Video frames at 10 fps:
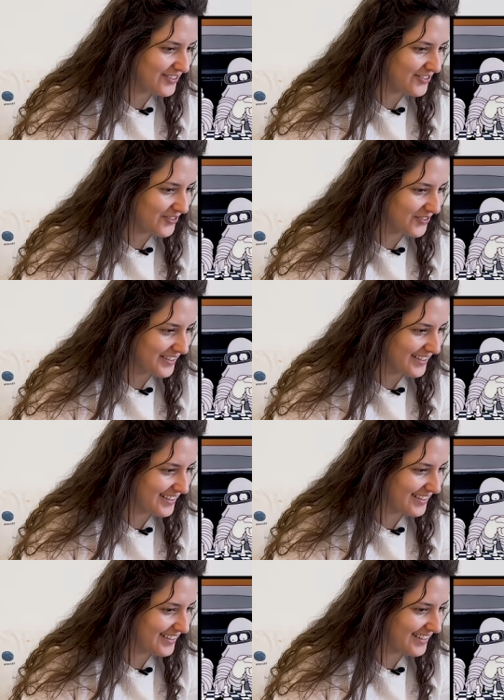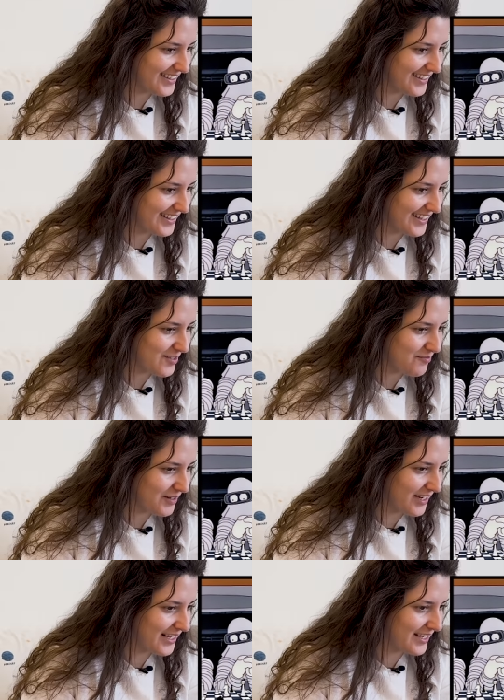doing? Are they
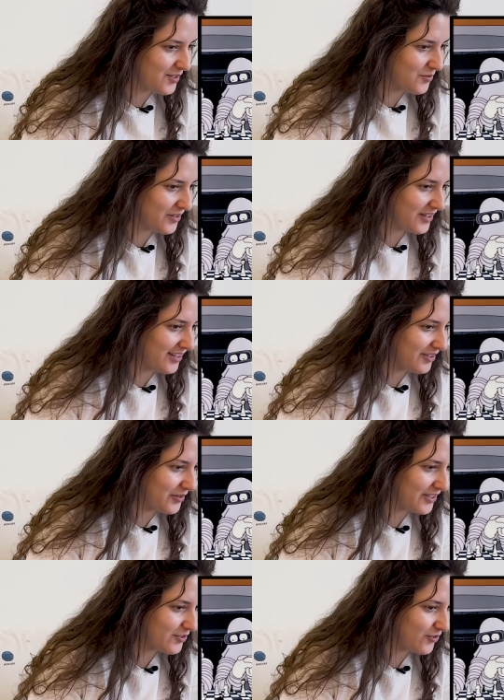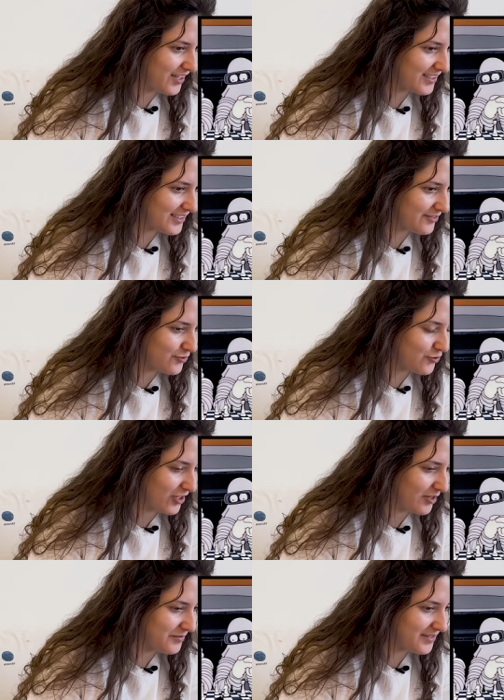playing with the radioactive
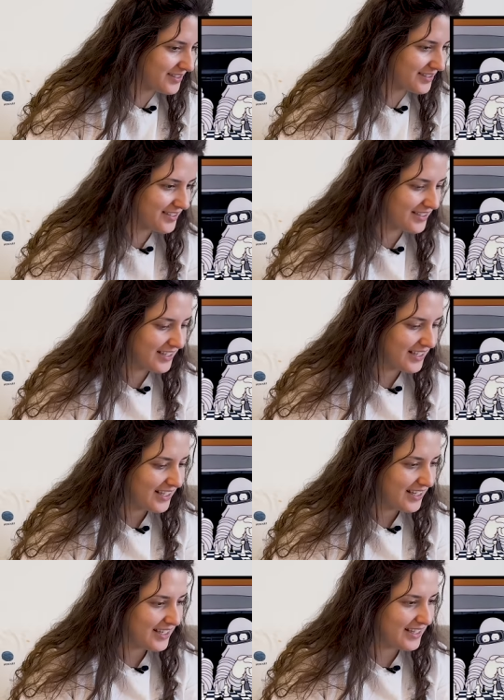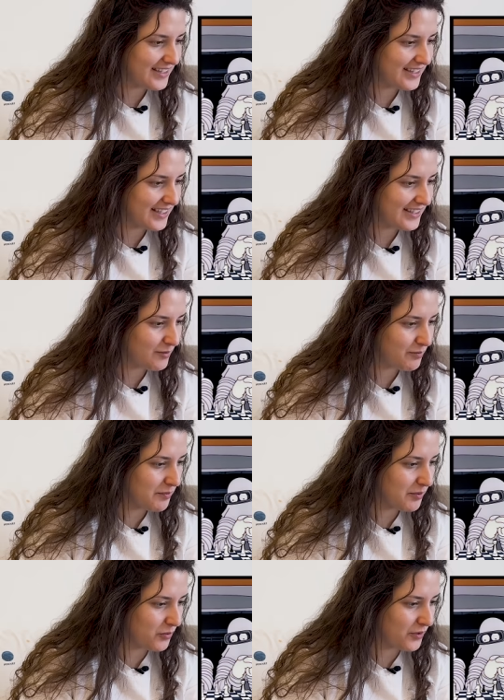drums? And then the
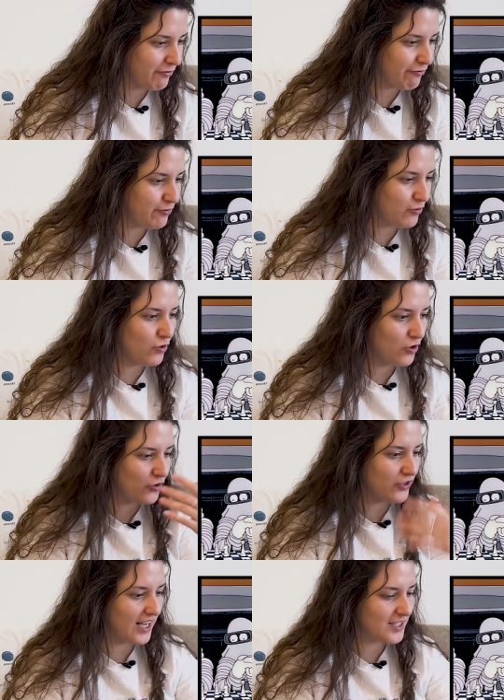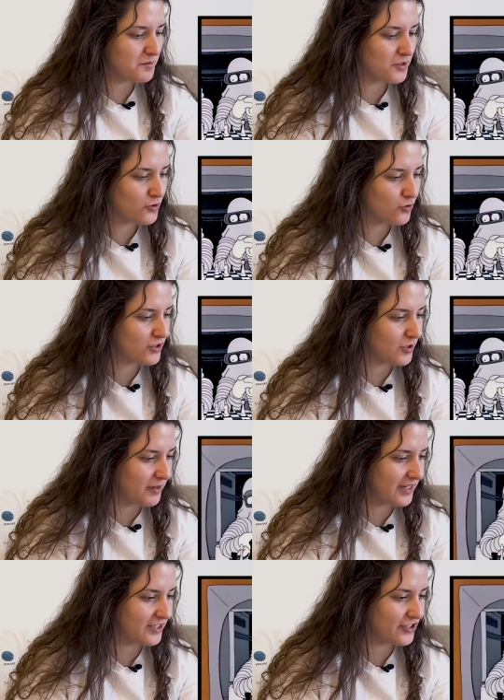people with the full on hazmat suits are
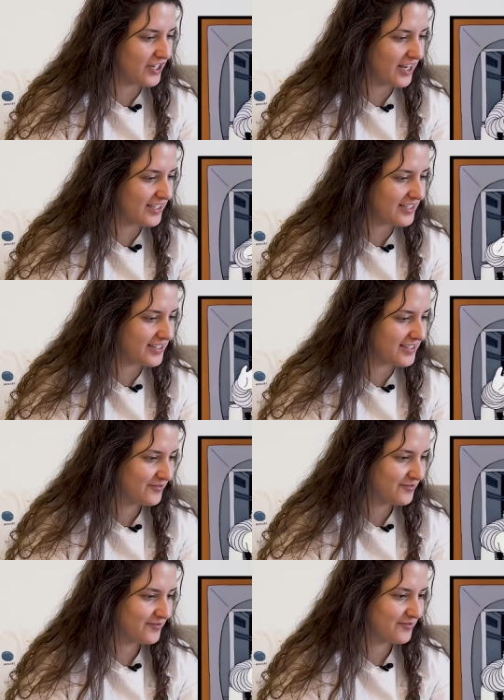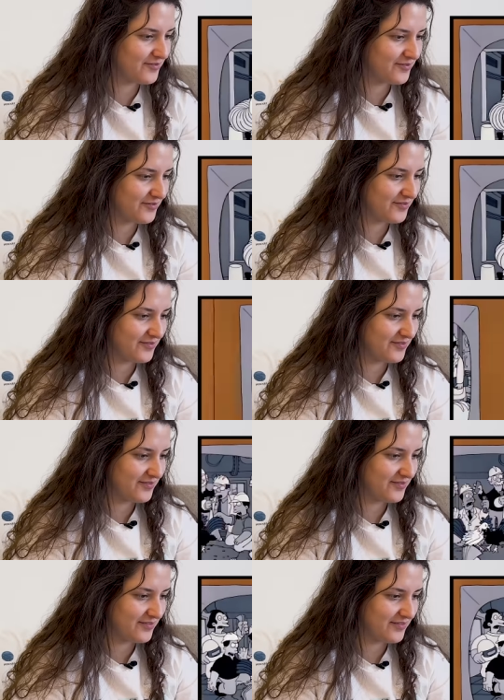playing chess.
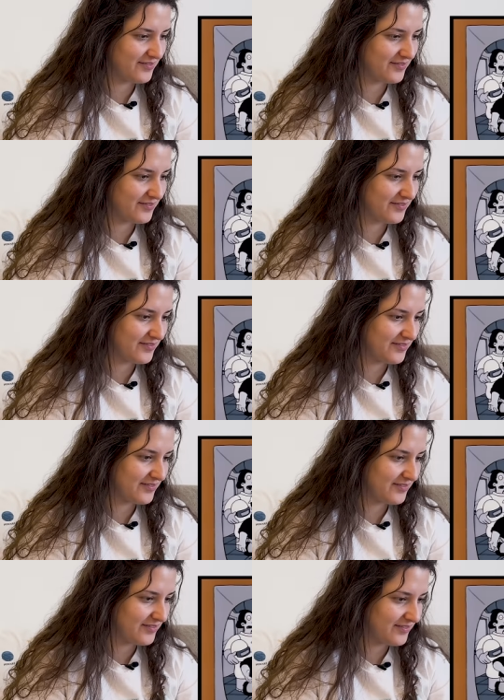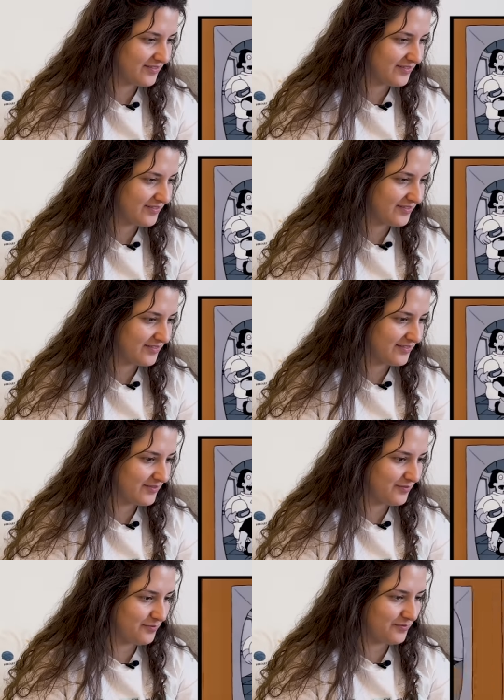Lollygaggers. Noodle heads.
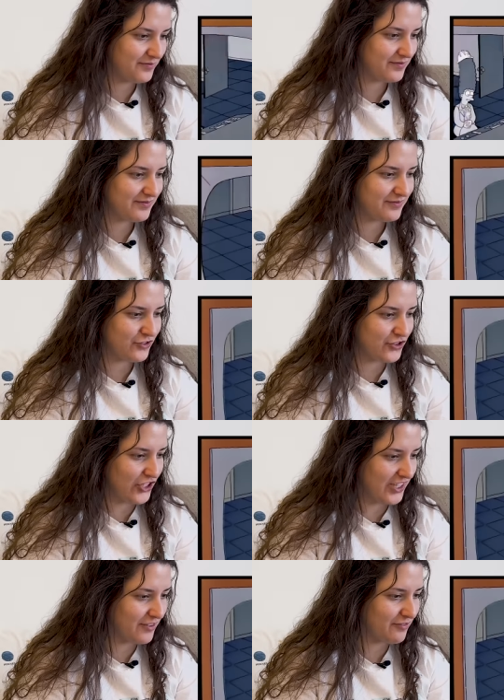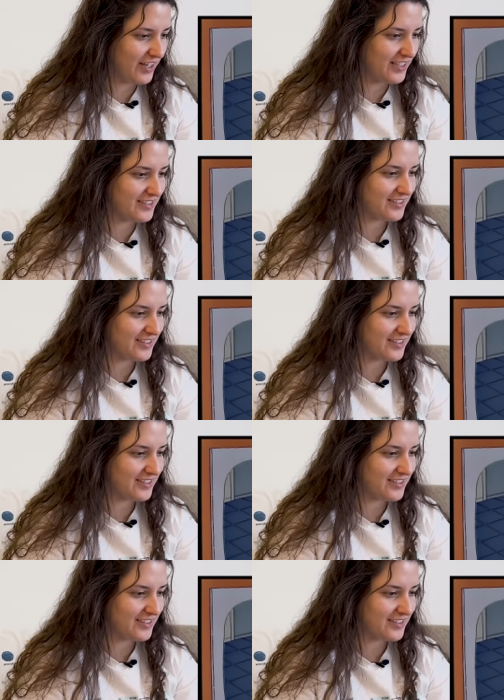Chicken fights.